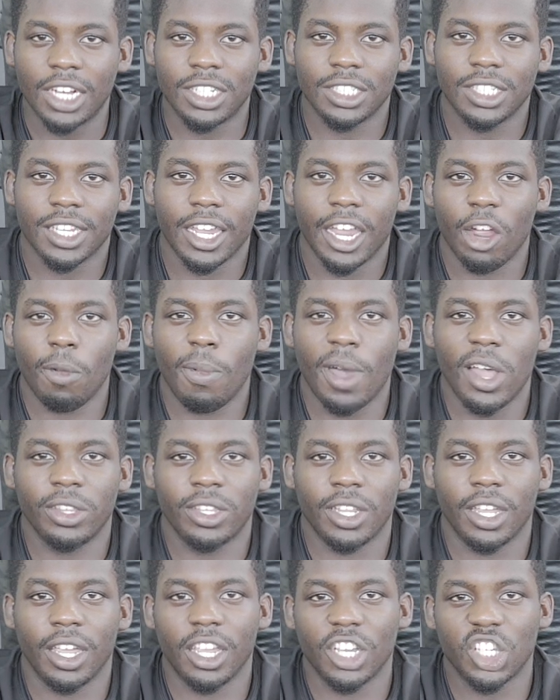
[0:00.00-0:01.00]
just care
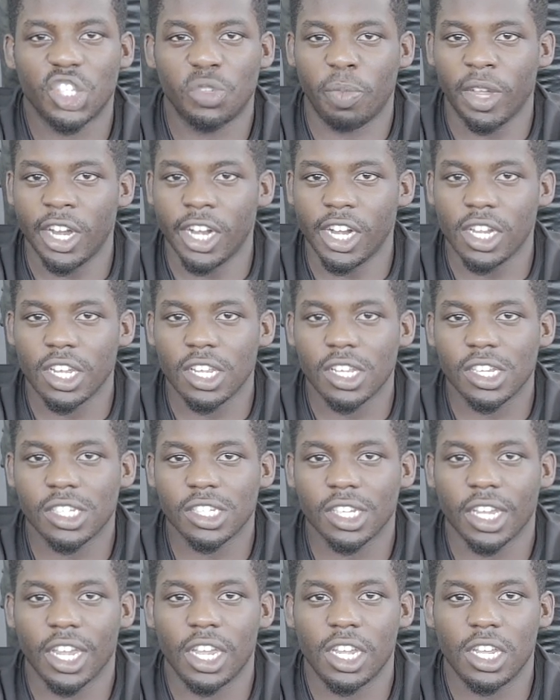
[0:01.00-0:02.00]
about the experience
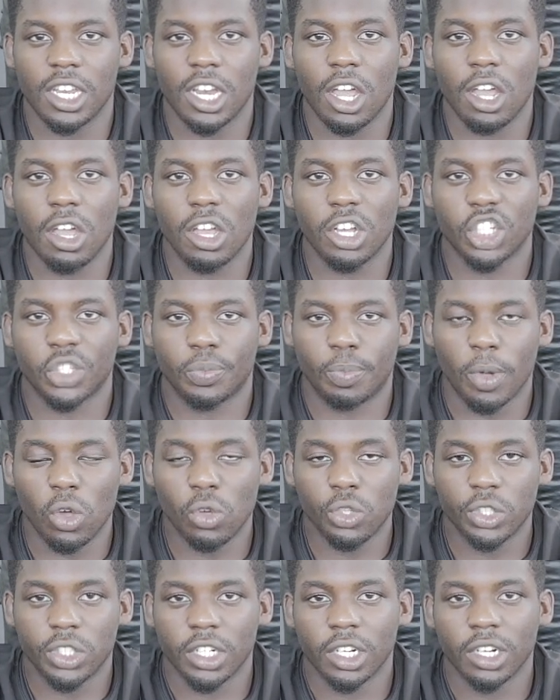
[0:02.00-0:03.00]
and
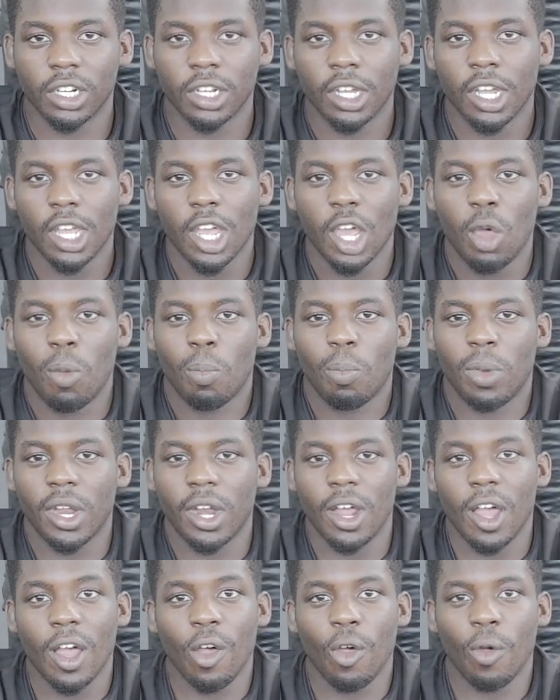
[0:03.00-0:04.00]
exposure.
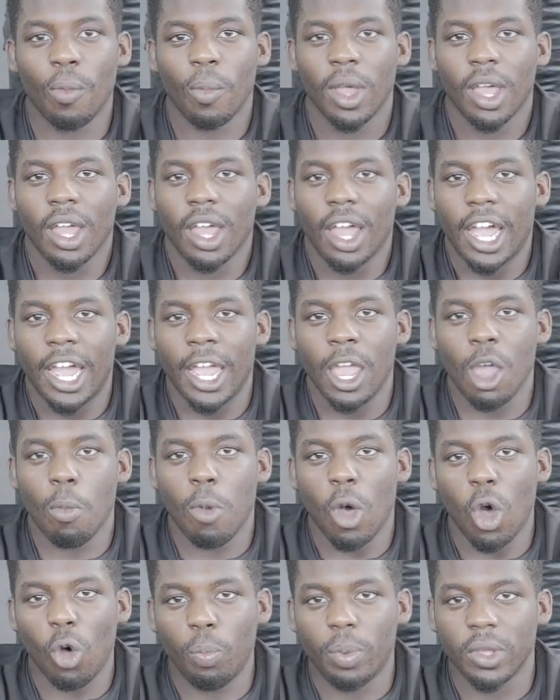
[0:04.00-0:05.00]
But I am
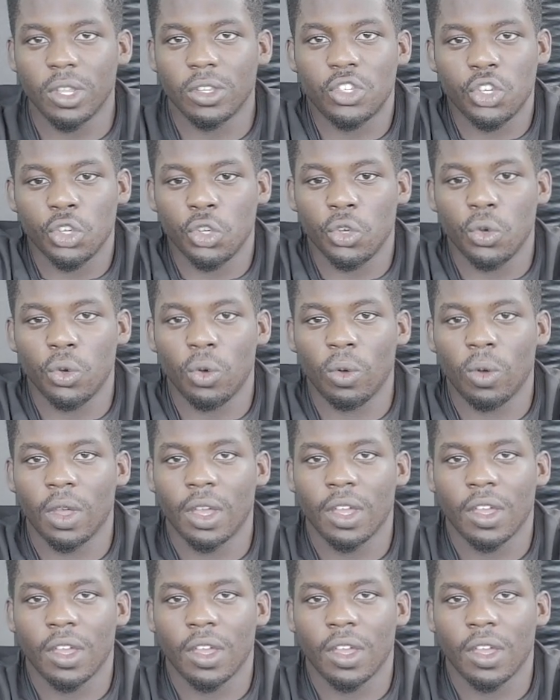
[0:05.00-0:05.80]
hoping to